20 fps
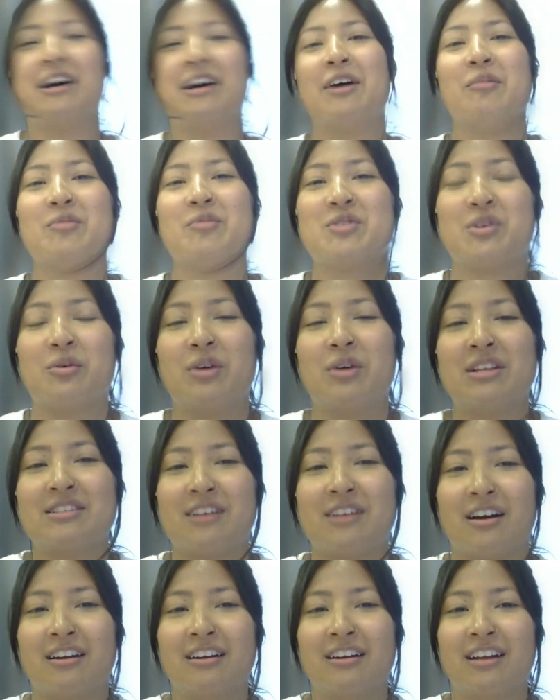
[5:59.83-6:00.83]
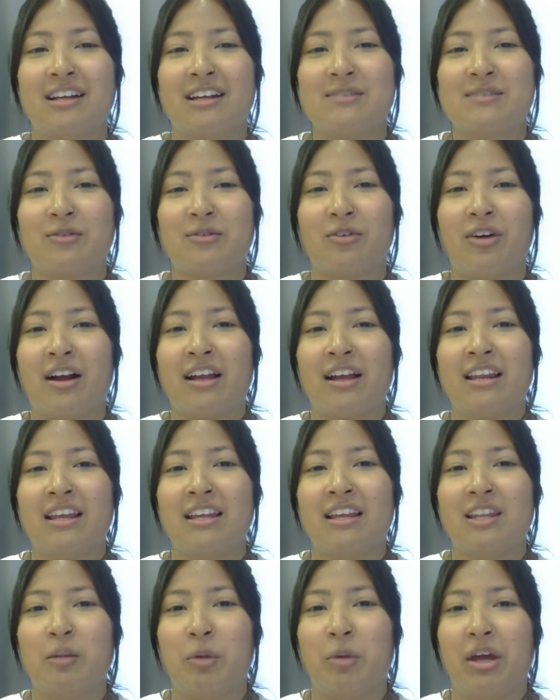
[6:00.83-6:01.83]
So it's got a nice variety,
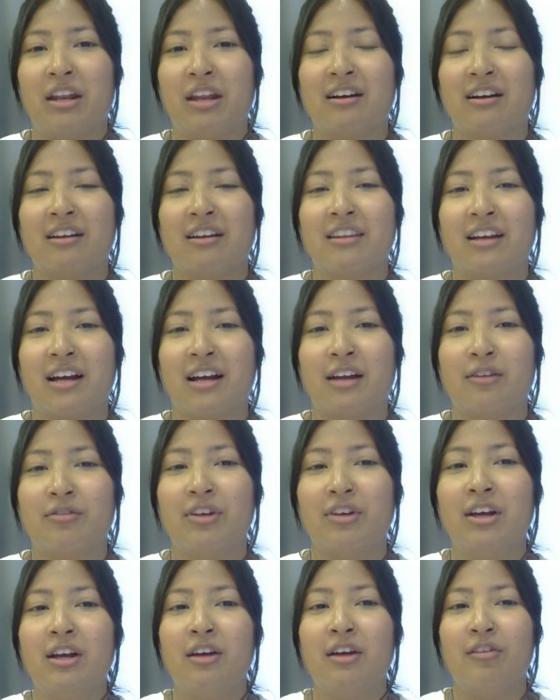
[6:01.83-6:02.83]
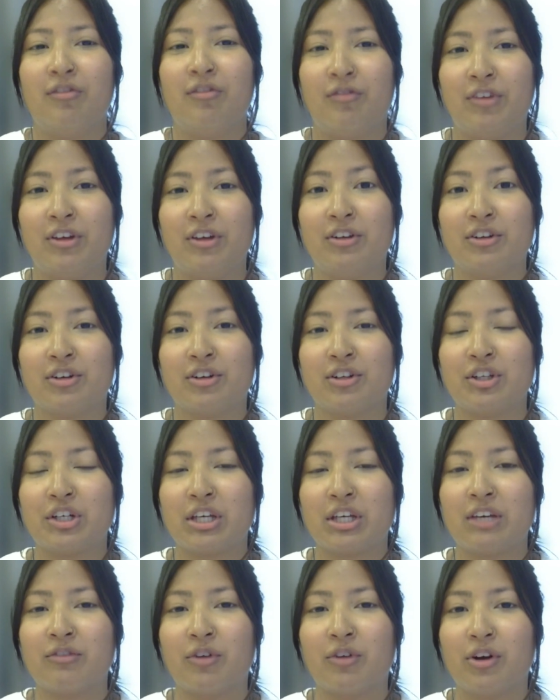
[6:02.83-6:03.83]
and depending on the kind of feel you're
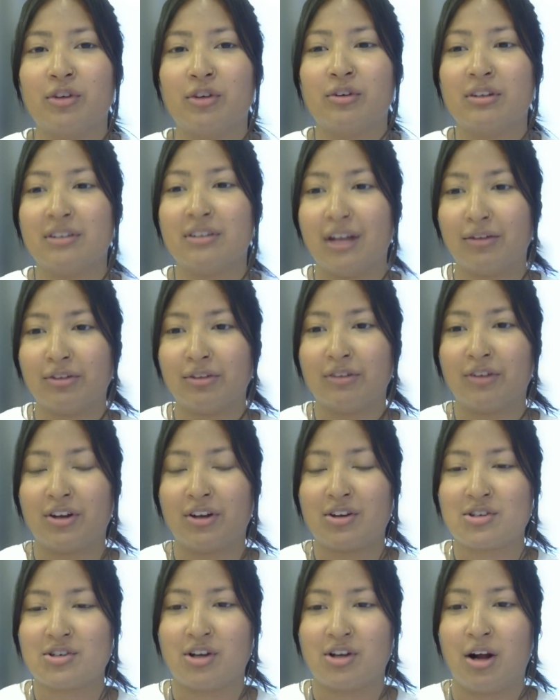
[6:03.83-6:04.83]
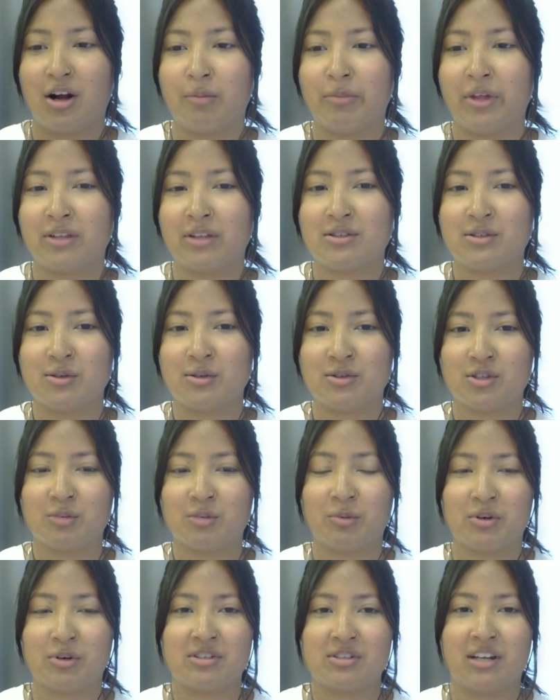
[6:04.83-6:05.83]
looking for, you can definitely find a shop that suits your
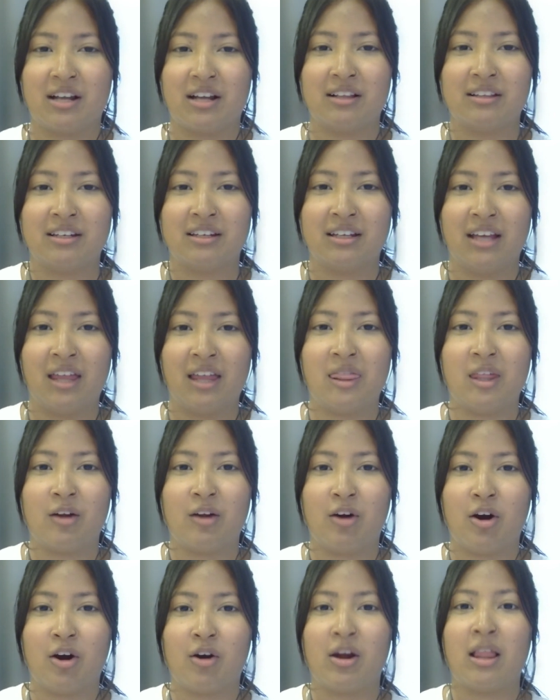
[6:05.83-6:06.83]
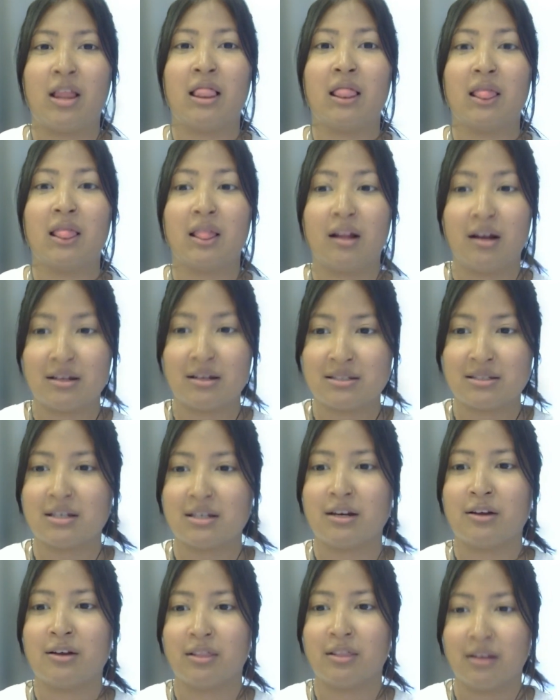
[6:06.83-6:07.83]
personality. And there are a lot
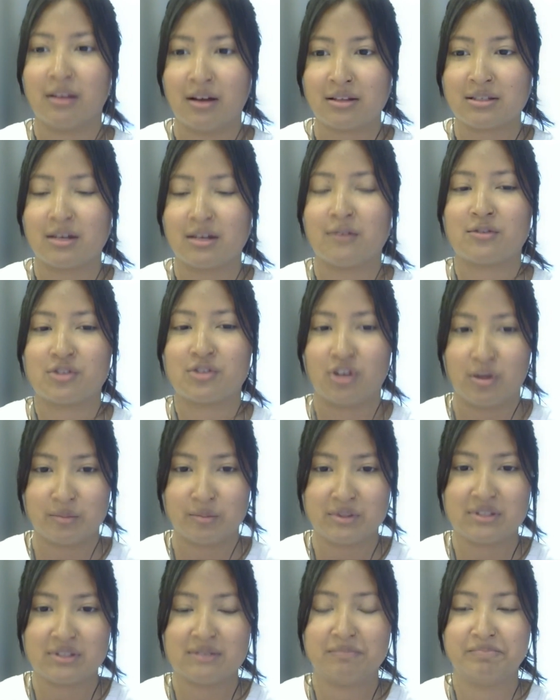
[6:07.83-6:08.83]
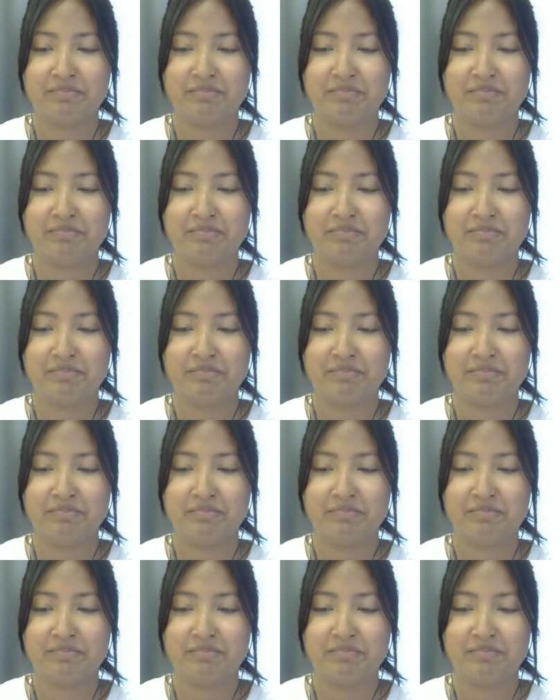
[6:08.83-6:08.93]
of shops.